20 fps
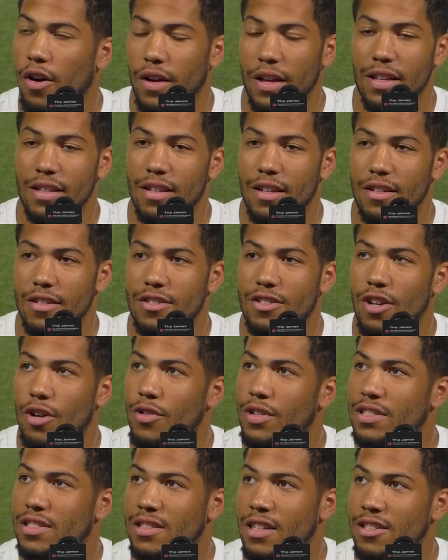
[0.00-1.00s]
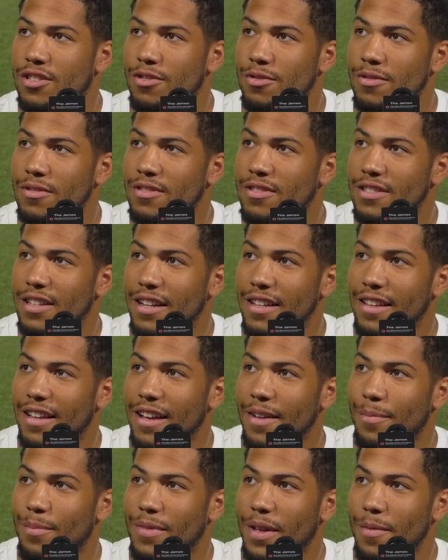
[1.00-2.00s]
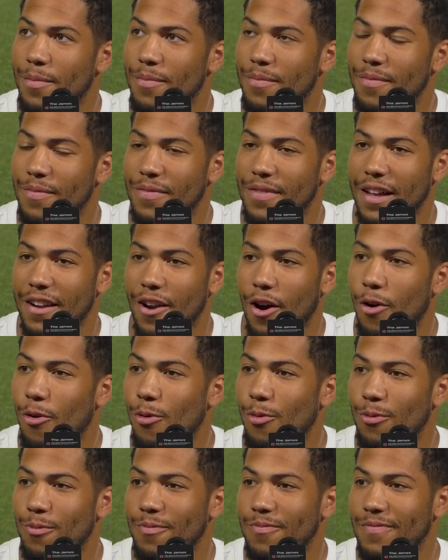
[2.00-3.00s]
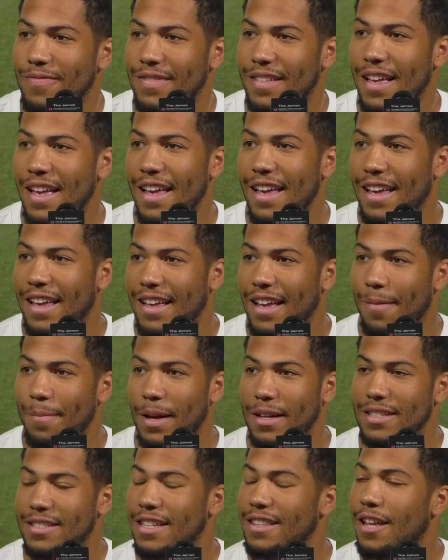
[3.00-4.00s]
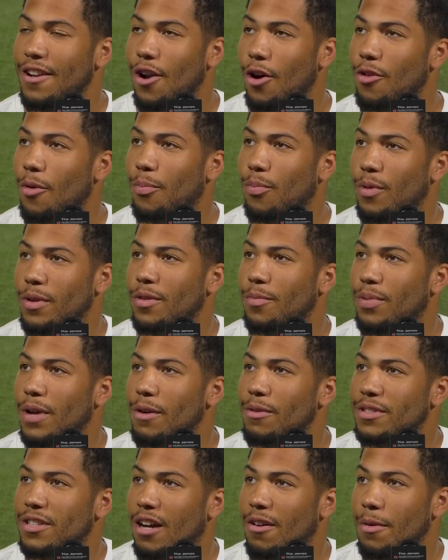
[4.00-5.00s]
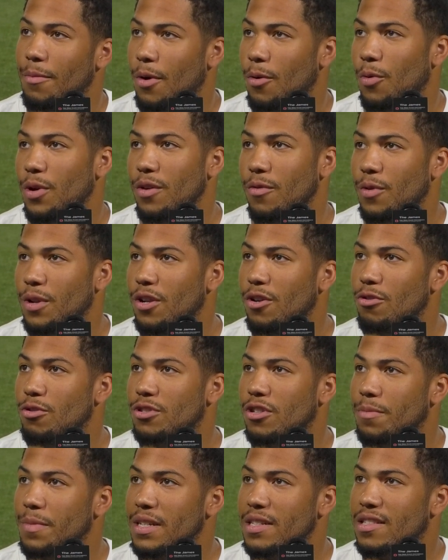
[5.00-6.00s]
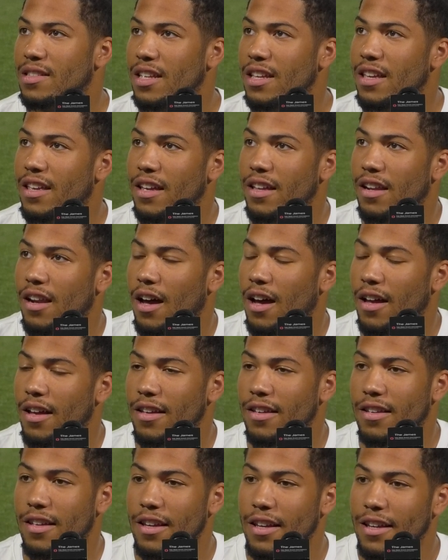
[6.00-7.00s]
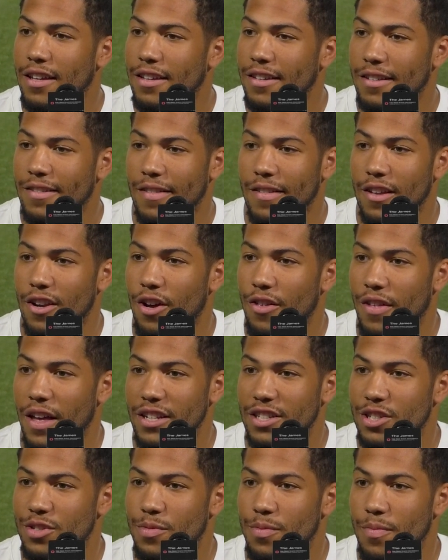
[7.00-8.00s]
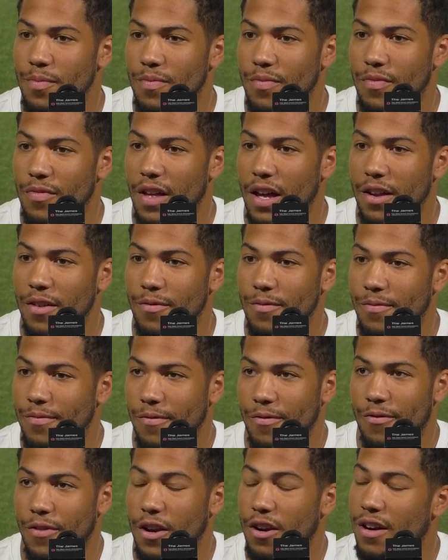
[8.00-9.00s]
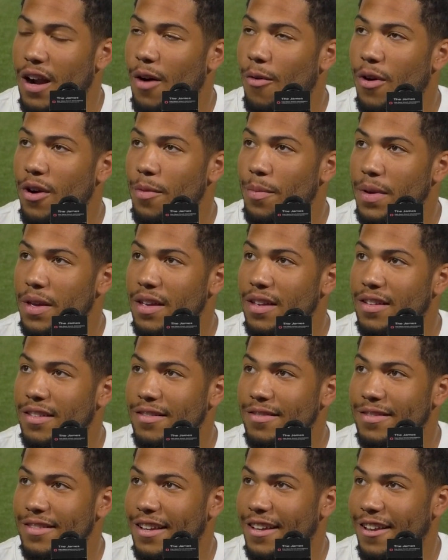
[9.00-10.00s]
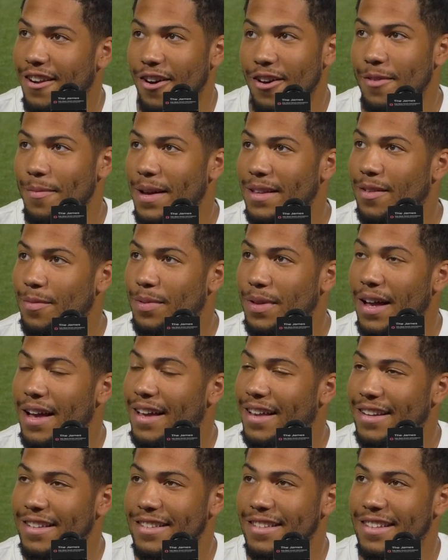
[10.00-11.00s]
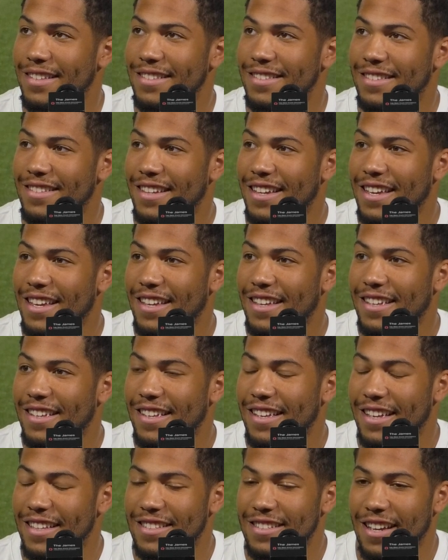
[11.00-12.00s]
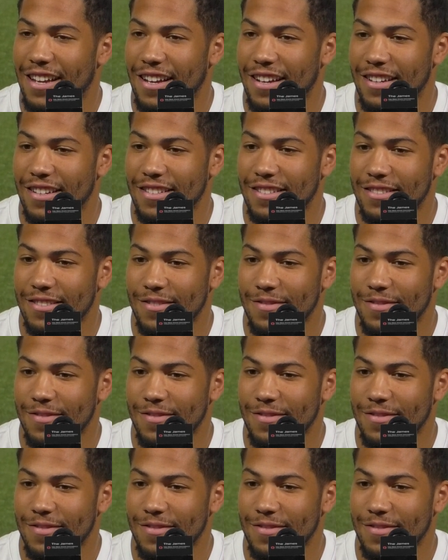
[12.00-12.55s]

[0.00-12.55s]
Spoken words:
Oh, they're so instinctual. They know I'm not going to say they know what the play was coming, but we knew it was going to be a sneak, and, you know, they figured out where to be and, you know, they make the play. And it's, yeah,